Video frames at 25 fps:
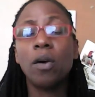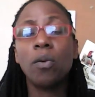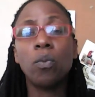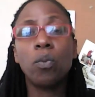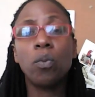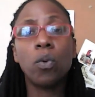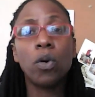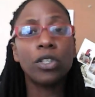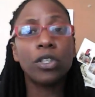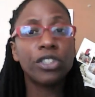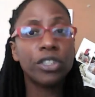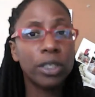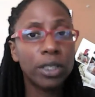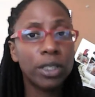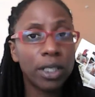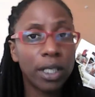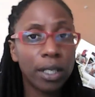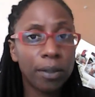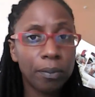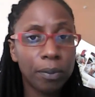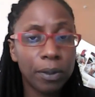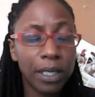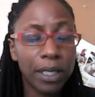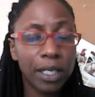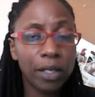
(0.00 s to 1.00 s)
washing
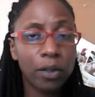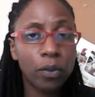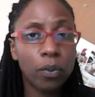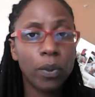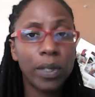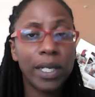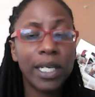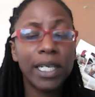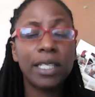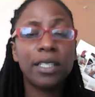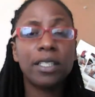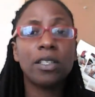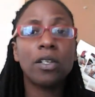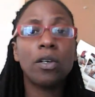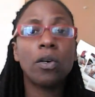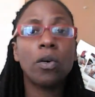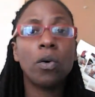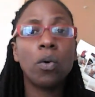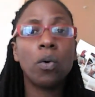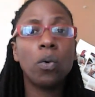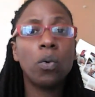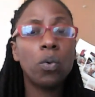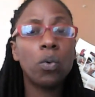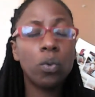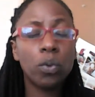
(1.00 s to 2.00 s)
up liquid,
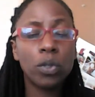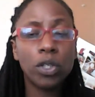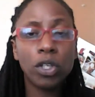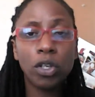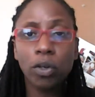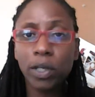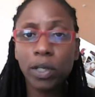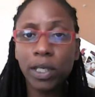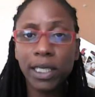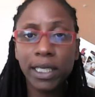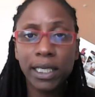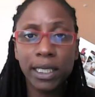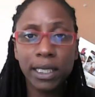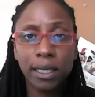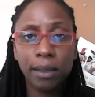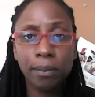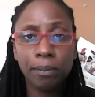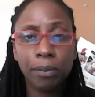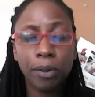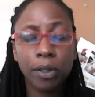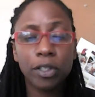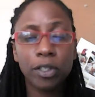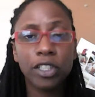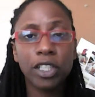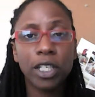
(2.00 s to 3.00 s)
all your cleaning
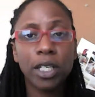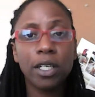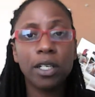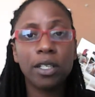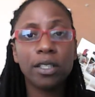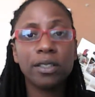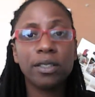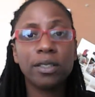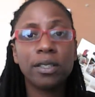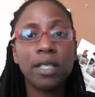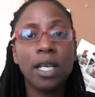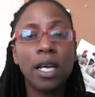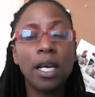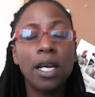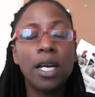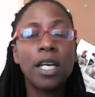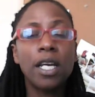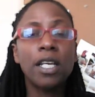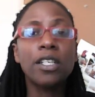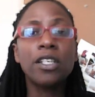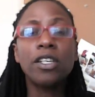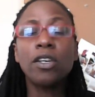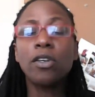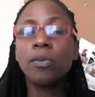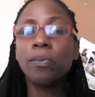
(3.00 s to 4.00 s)
products,
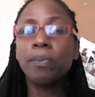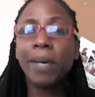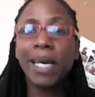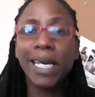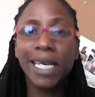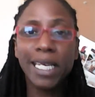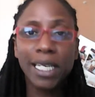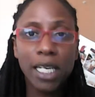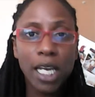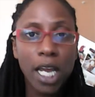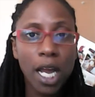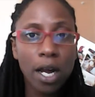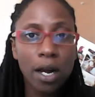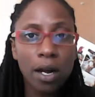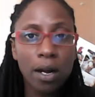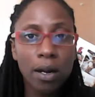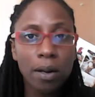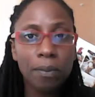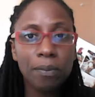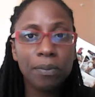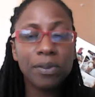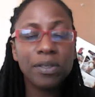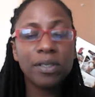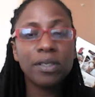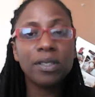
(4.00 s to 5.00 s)
your
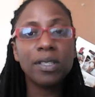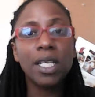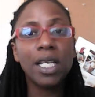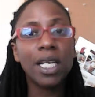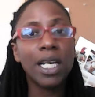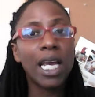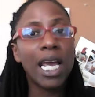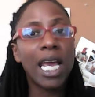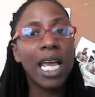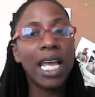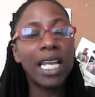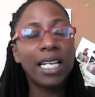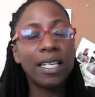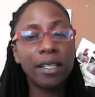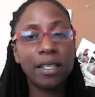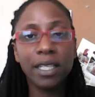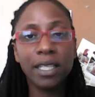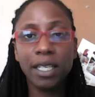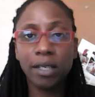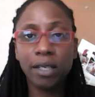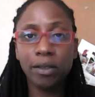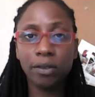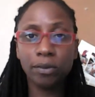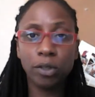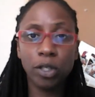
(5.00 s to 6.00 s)
makeups,
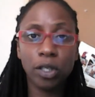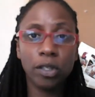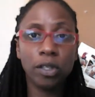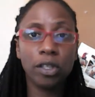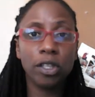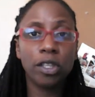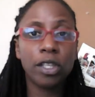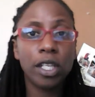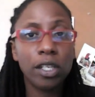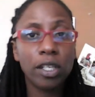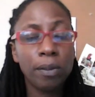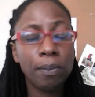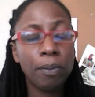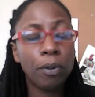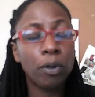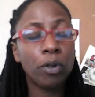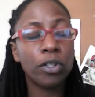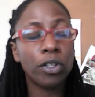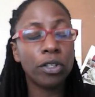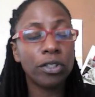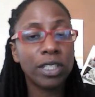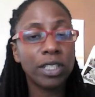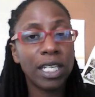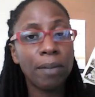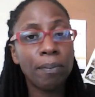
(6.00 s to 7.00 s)
anything that you put on
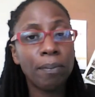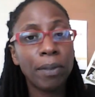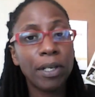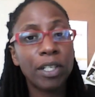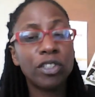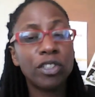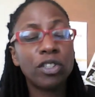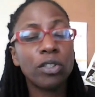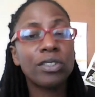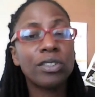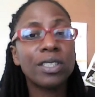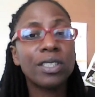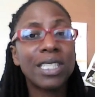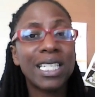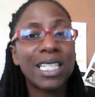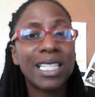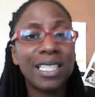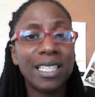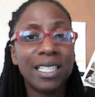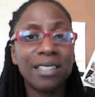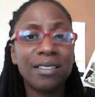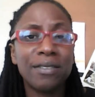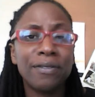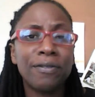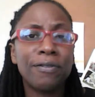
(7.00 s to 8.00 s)
your skin, because your skin
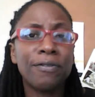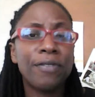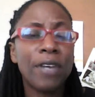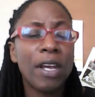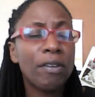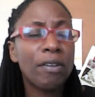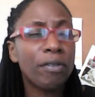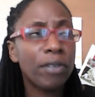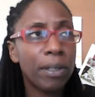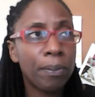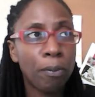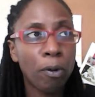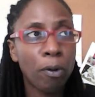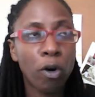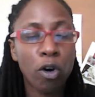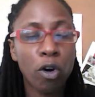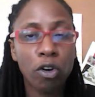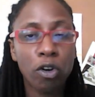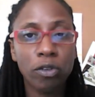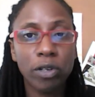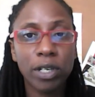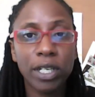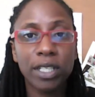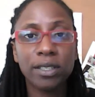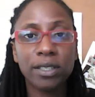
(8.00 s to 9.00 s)
is very
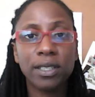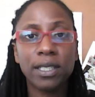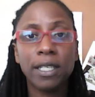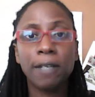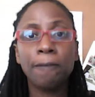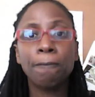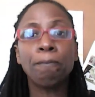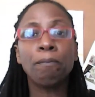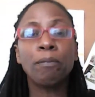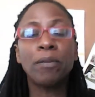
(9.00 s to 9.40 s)
porous.